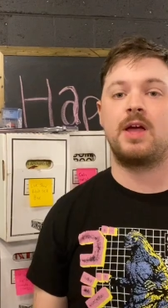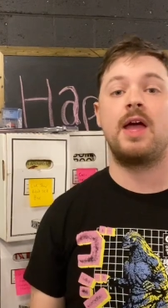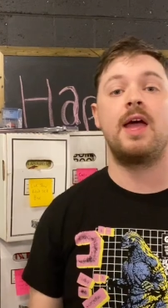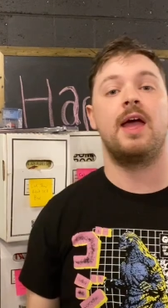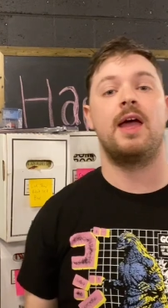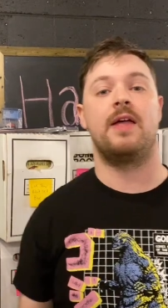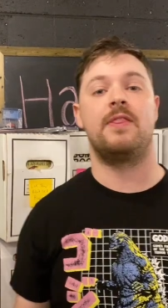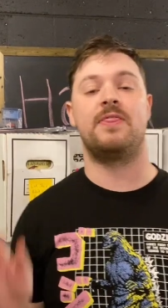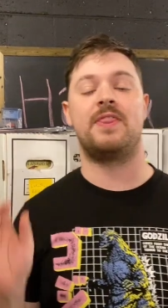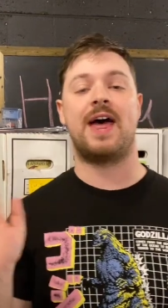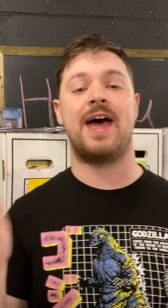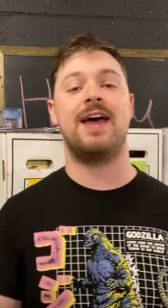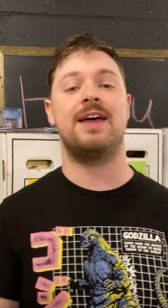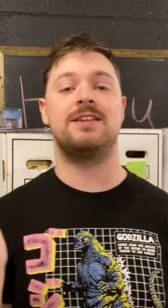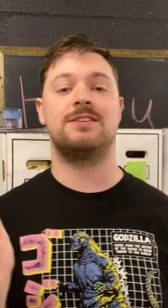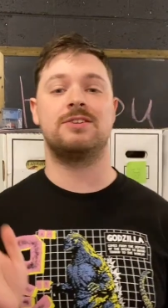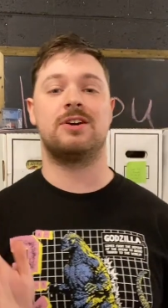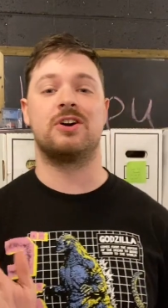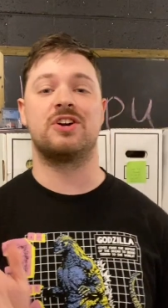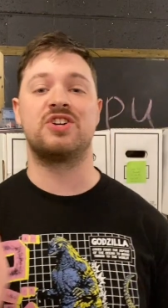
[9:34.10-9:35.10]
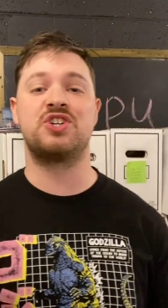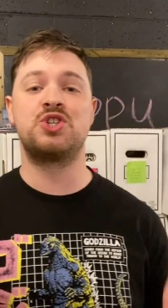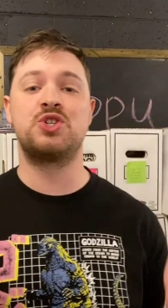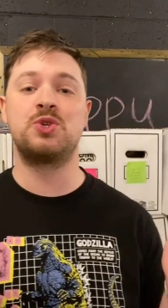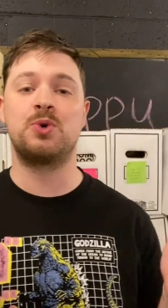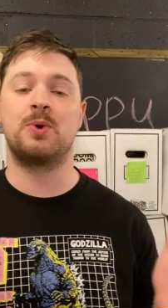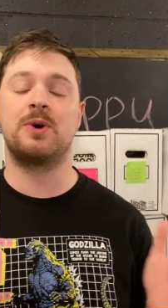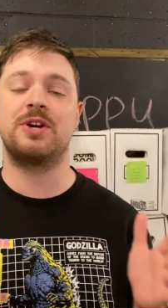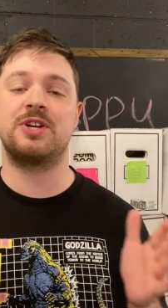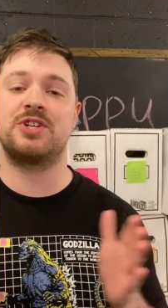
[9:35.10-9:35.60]
And that is our
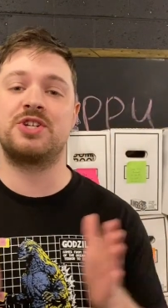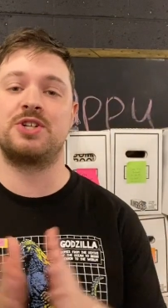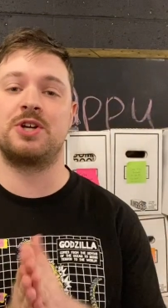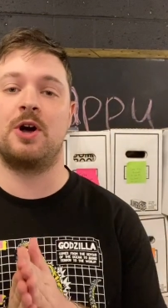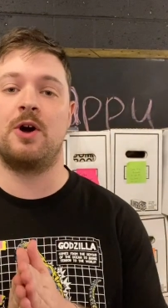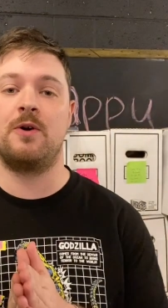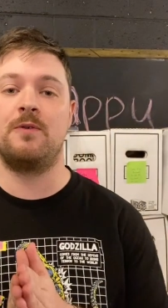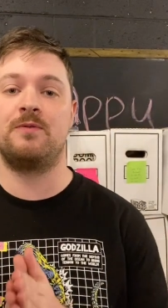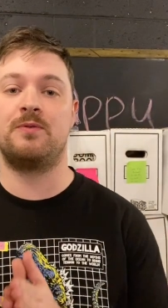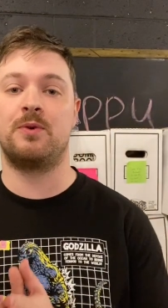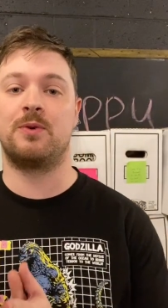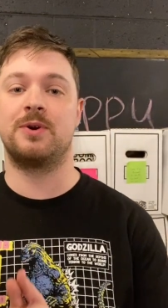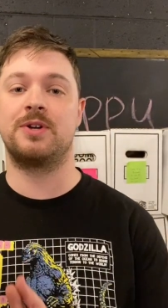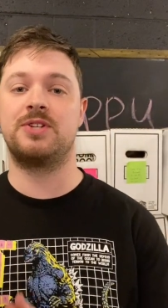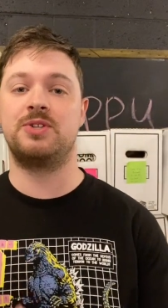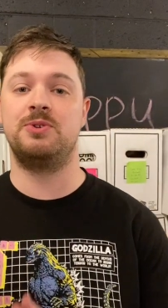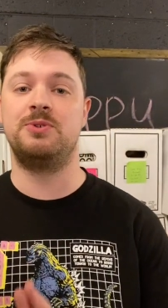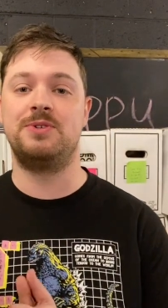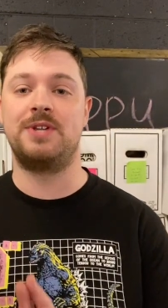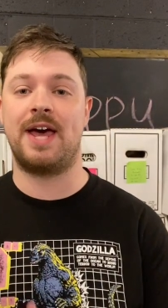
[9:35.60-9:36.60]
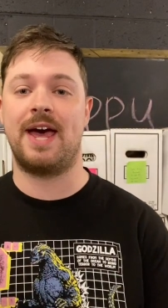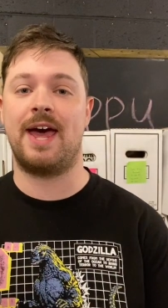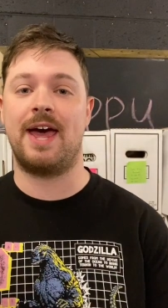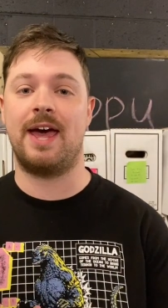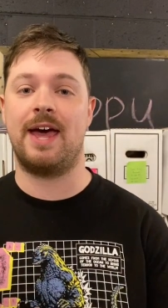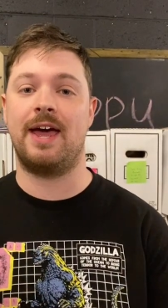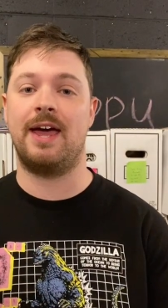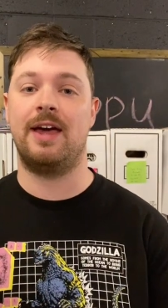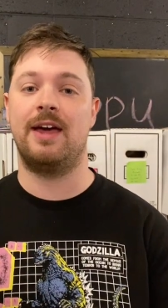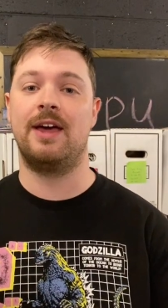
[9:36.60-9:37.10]
short show for
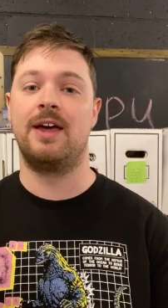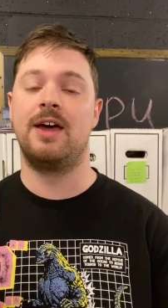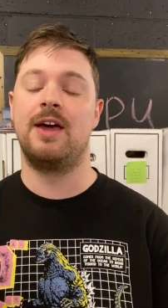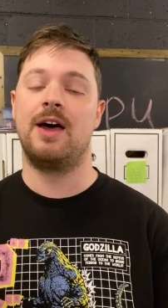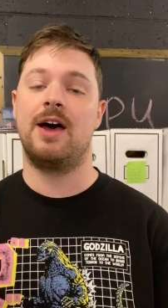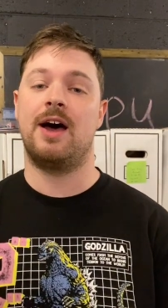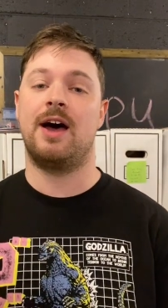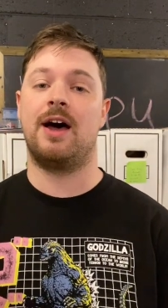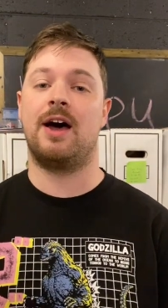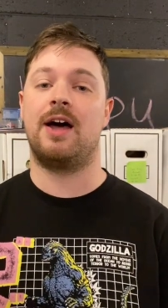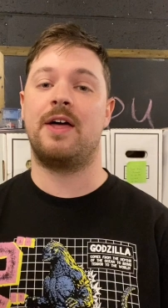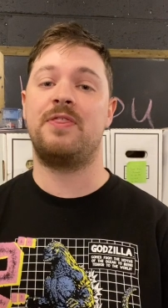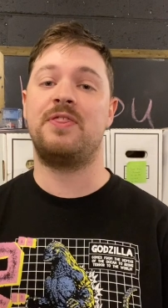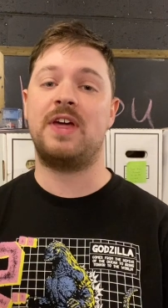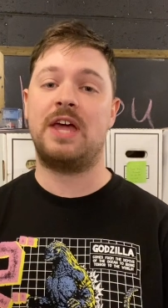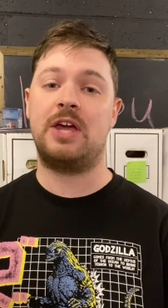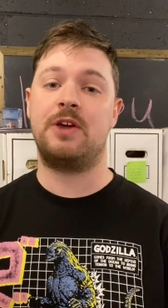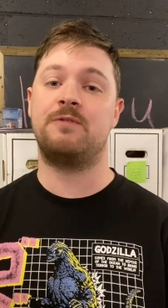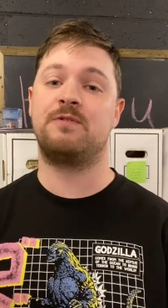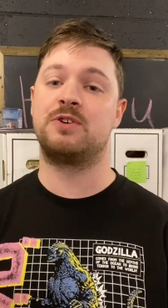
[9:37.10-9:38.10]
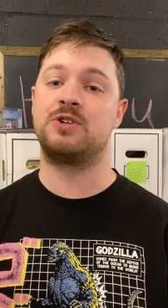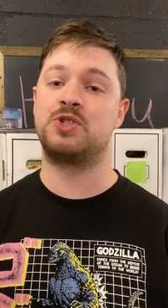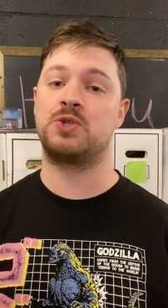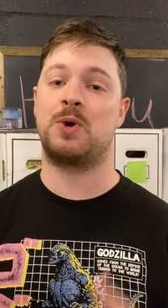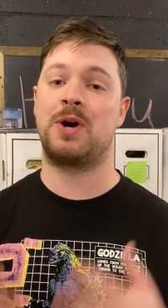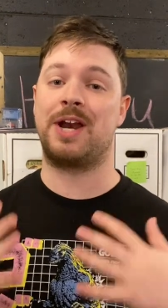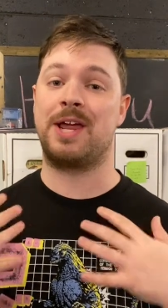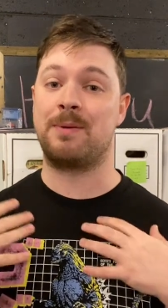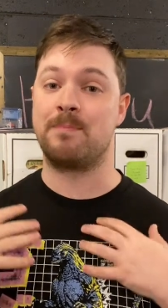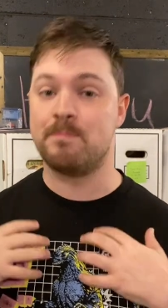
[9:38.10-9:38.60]
today. Thank you for
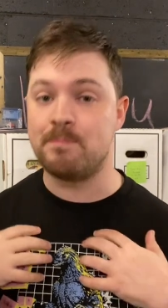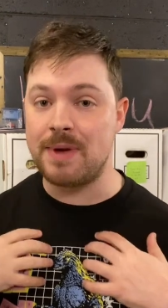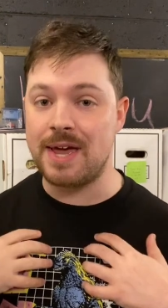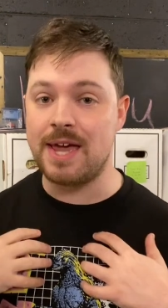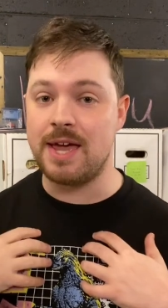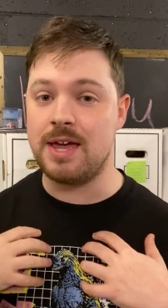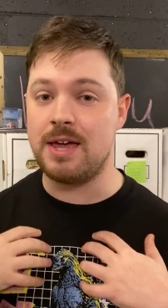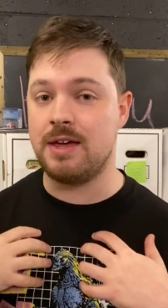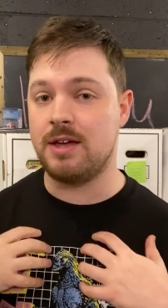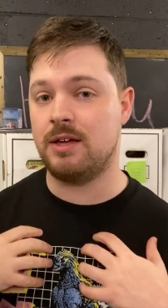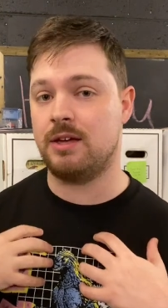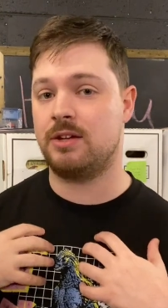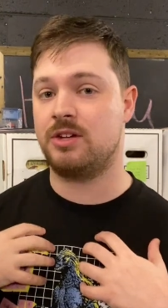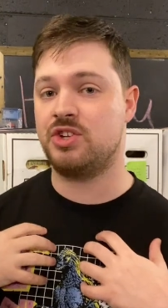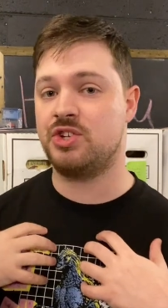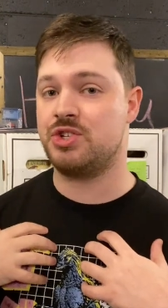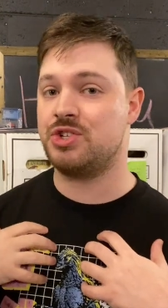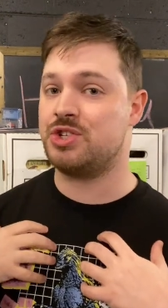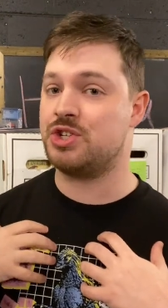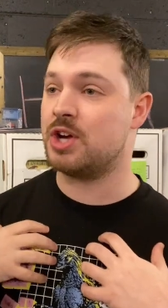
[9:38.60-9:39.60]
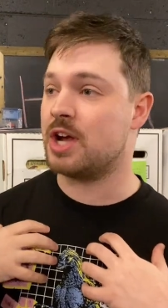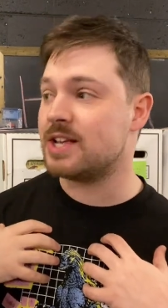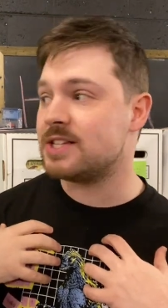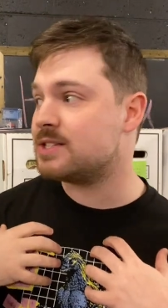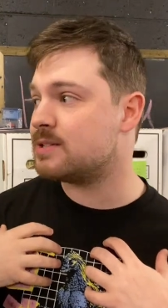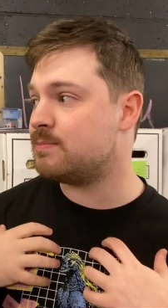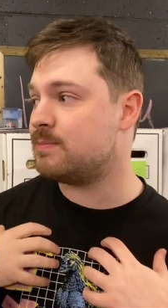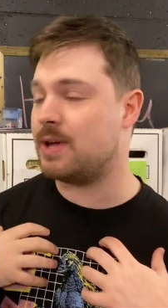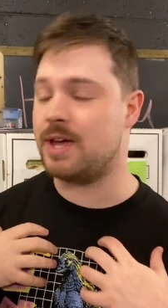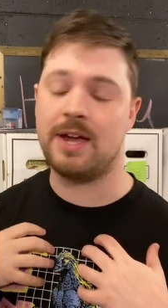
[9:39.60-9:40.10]
joining me, just
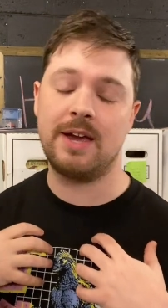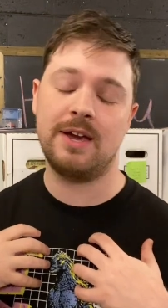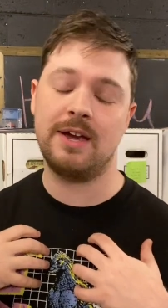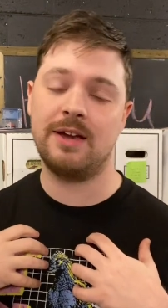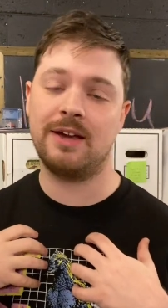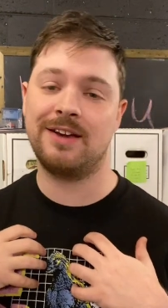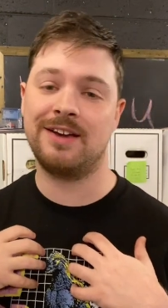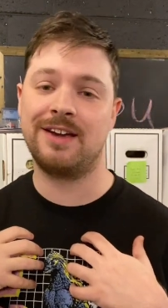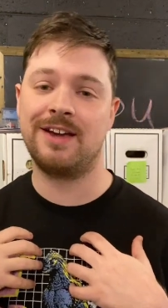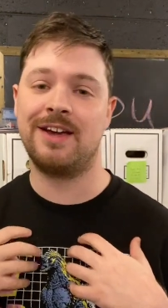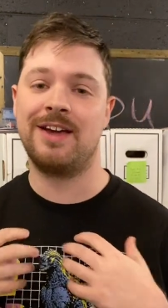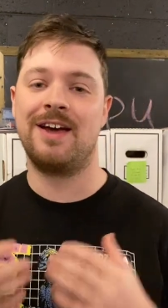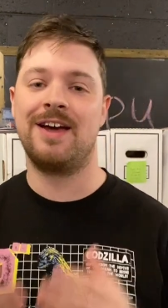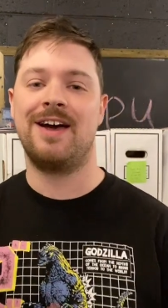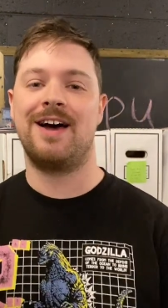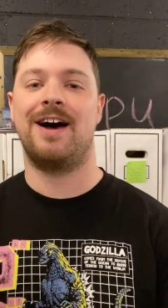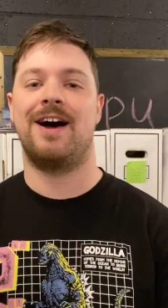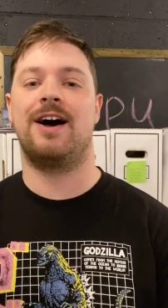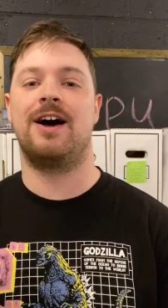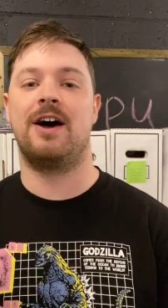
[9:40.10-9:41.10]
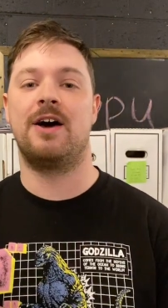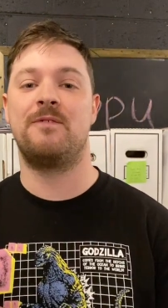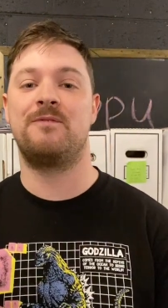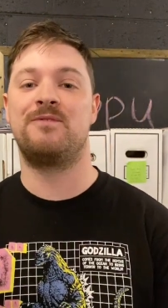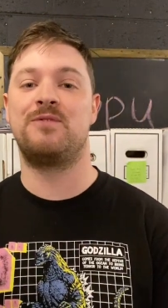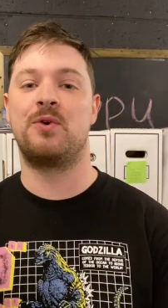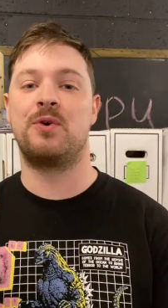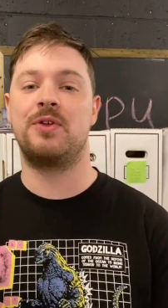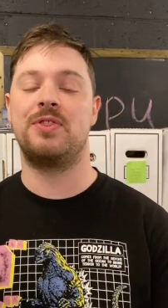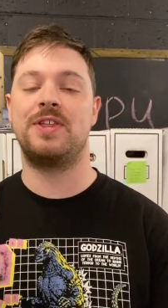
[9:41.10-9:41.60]
me,
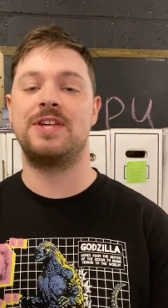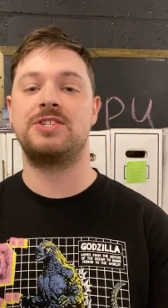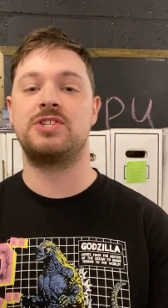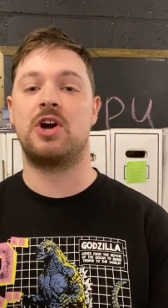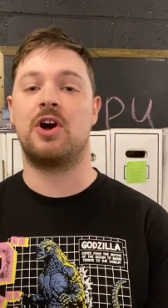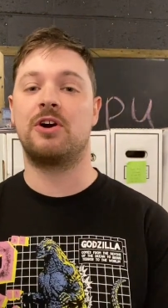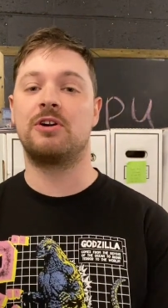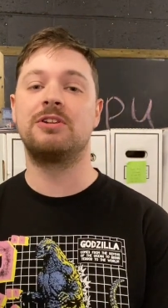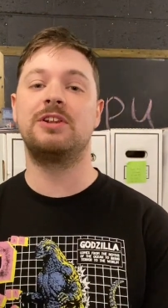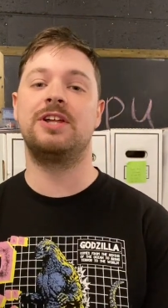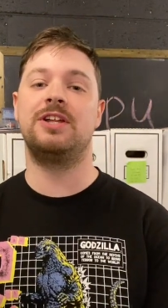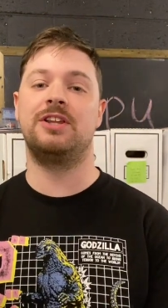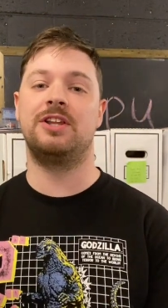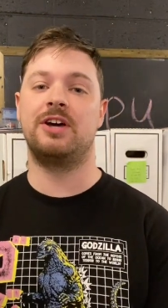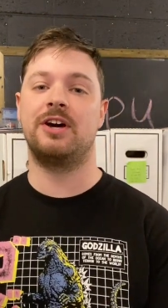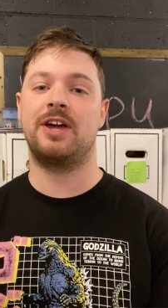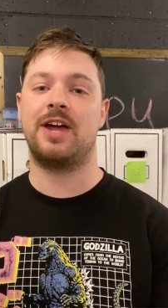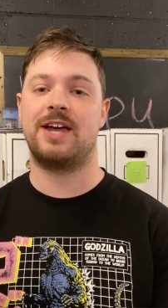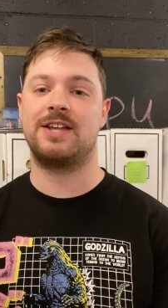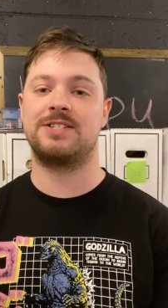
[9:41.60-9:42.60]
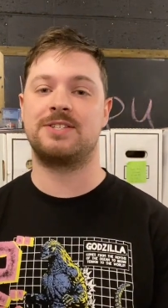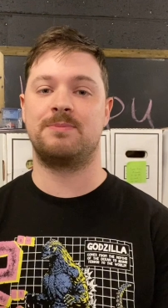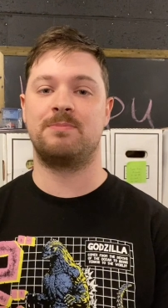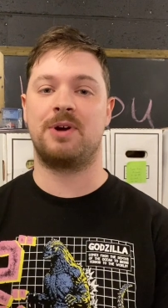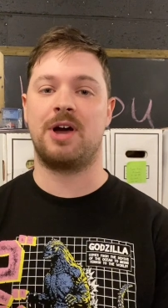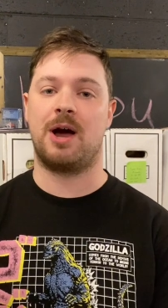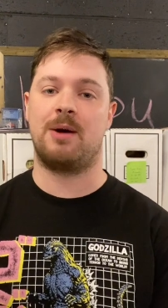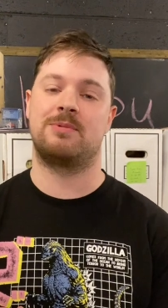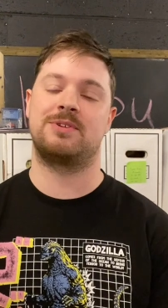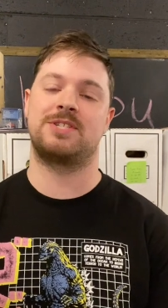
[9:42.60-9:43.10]
for this early look at some
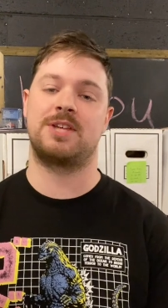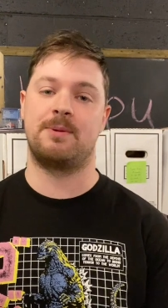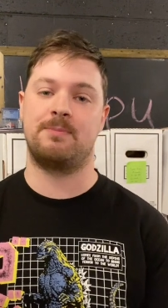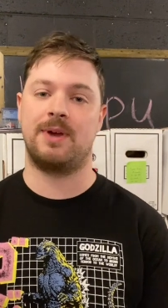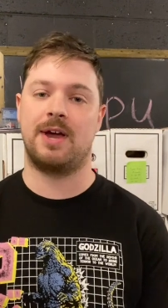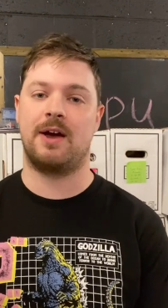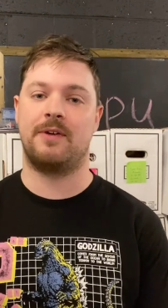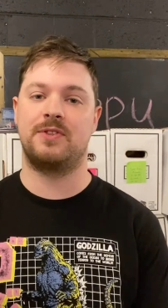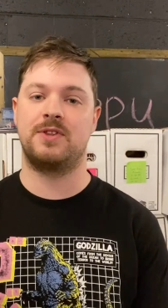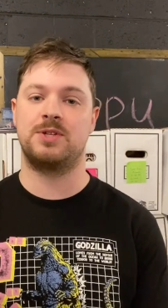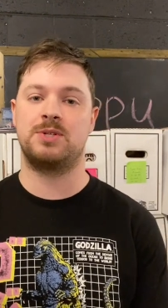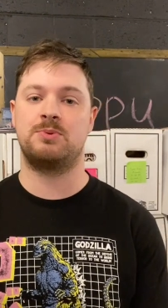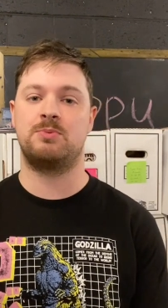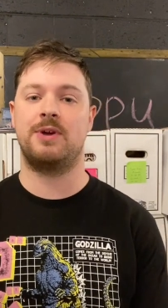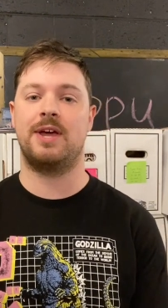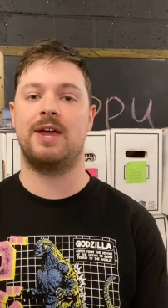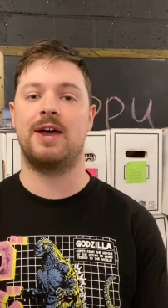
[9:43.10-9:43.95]
comics coming out this week.